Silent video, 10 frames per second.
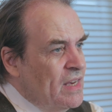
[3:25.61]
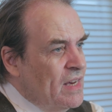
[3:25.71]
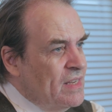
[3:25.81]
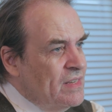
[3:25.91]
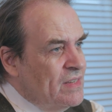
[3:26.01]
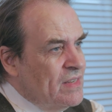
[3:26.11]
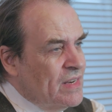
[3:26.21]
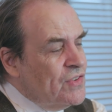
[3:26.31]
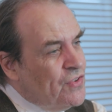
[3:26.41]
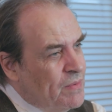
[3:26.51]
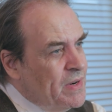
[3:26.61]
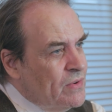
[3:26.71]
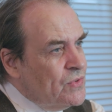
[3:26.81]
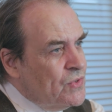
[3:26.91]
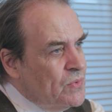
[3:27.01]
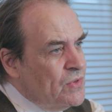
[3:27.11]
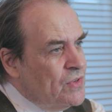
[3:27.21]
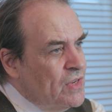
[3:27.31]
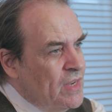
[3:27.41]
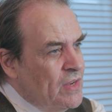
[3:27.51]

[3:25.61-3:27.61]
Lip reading: and criminals would